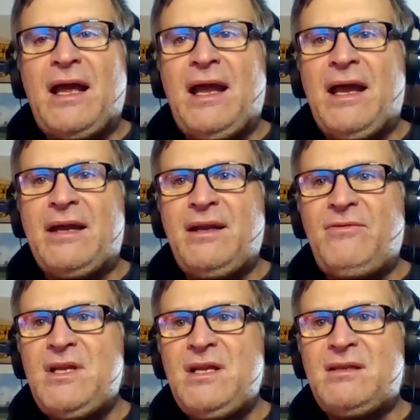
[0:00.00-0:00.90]
And
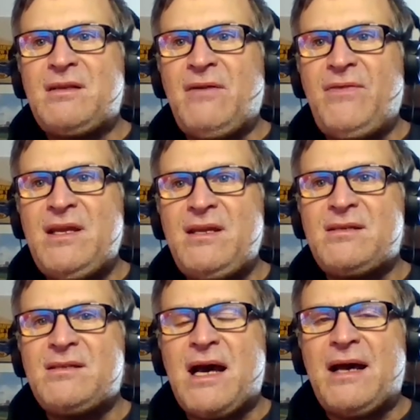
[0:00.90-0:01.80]
if he if
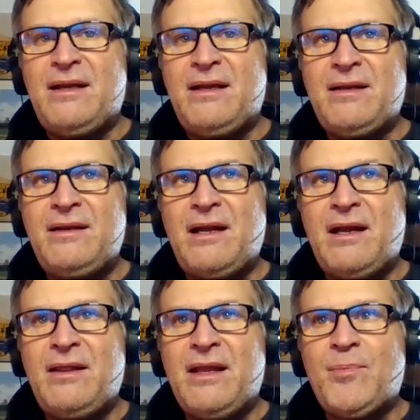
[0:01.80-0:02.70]
he's not in
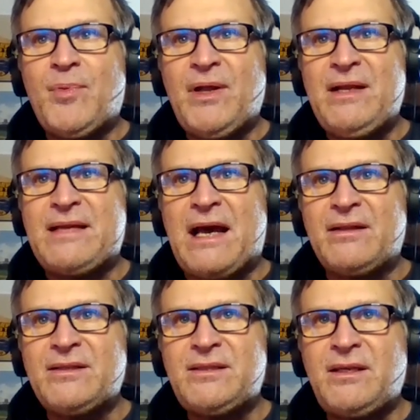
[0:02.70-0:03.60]
and they play
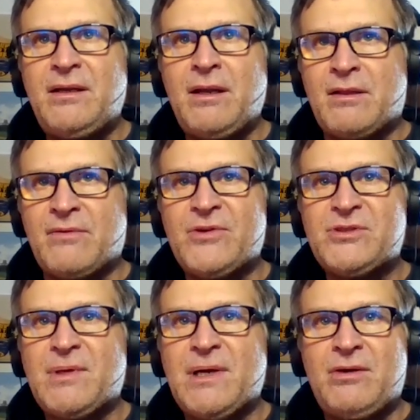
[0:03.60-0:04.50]
Dallas in the
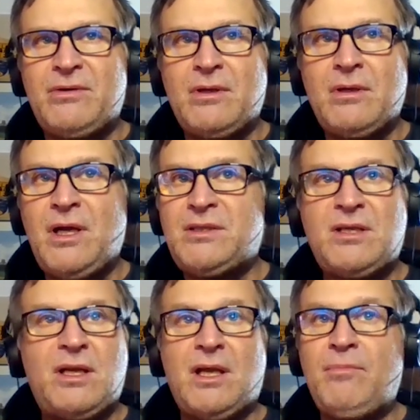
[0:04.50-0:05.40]
first round, it's
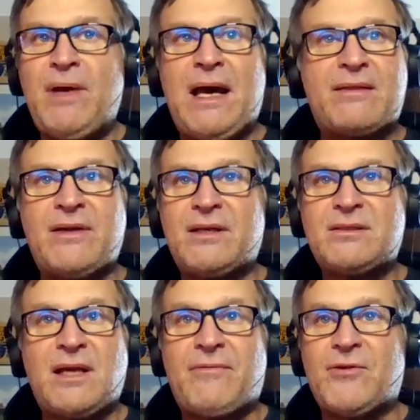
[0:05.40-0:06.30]
going to impact
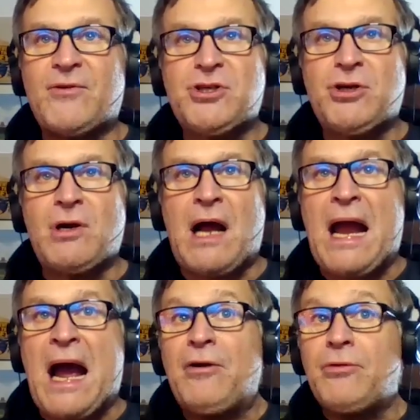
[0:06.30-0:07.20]
things like for sure.
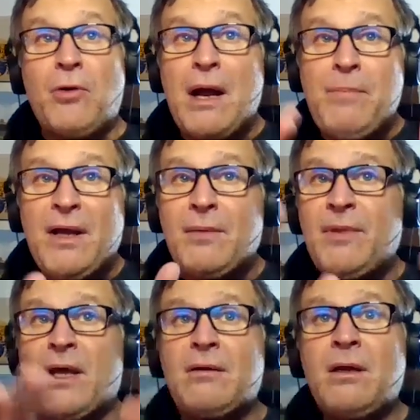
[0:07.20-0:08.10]
I, I don't know. I pick them
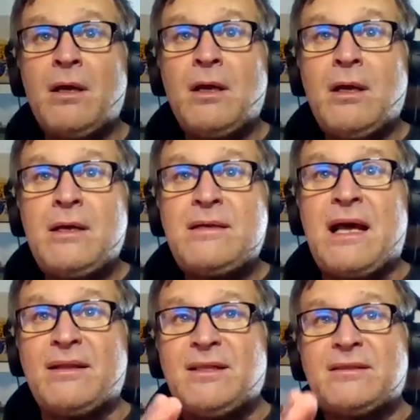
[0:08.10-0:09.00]
then.
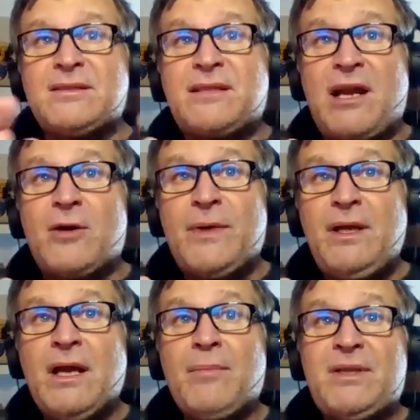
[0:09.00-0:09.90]
Dallas doesn't scare mm-hmm.
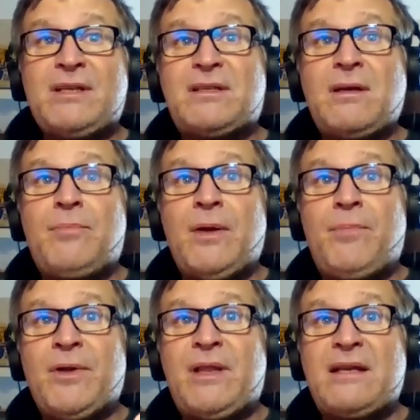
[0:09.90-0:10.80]
me, but they
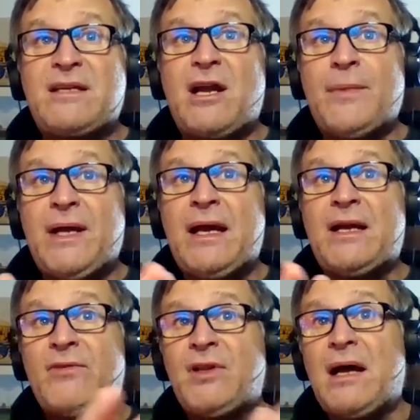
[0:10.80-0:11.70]
but but they scare me a
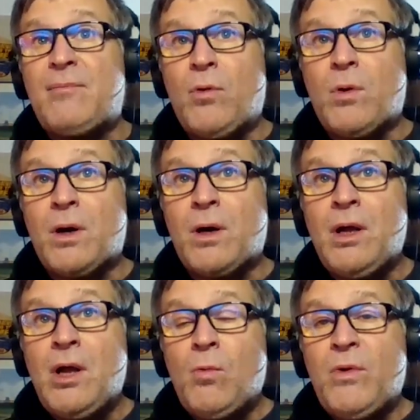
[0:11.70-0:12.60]
heck of a lot more
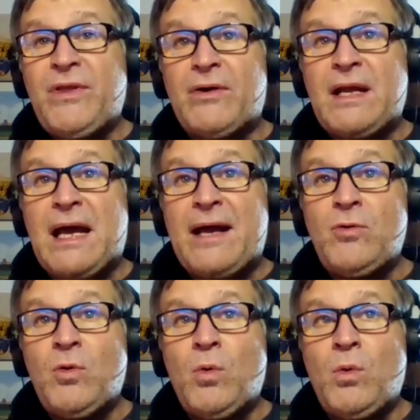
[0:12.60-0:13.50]
without a guy
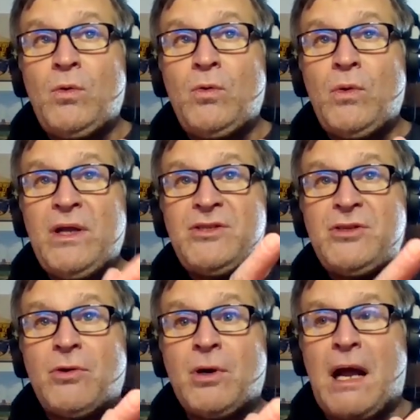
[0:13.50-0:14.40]
who who is
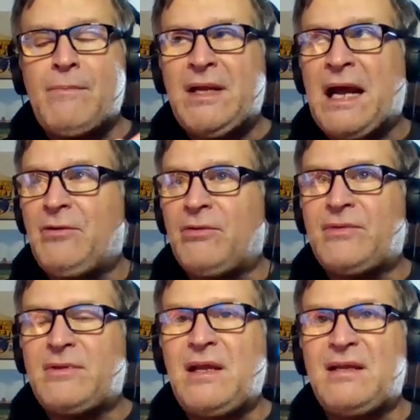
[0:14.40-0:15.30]
your I mean I don't
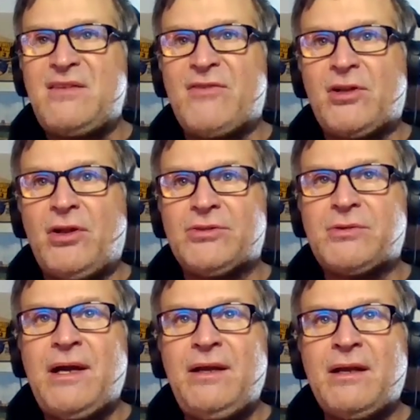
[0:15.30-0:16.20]
think it's even close,
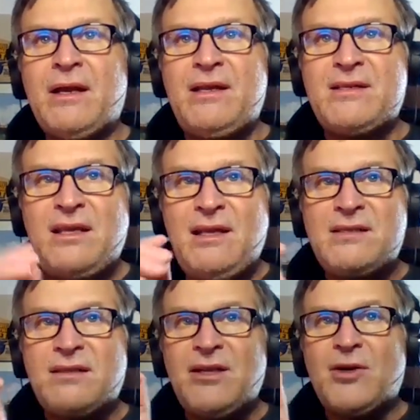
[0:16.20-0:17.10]
right? He is
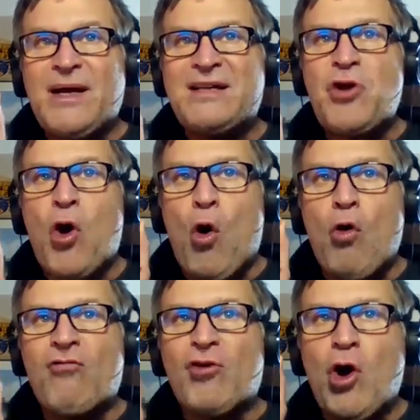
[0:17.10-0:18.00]
easily your best
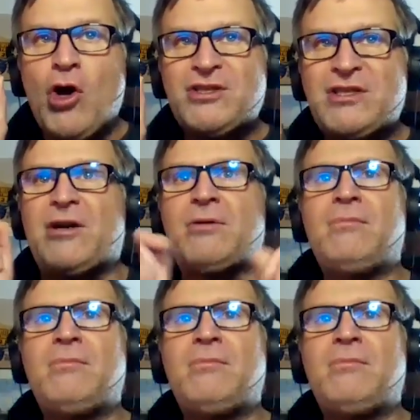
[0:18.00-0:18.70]
overall center.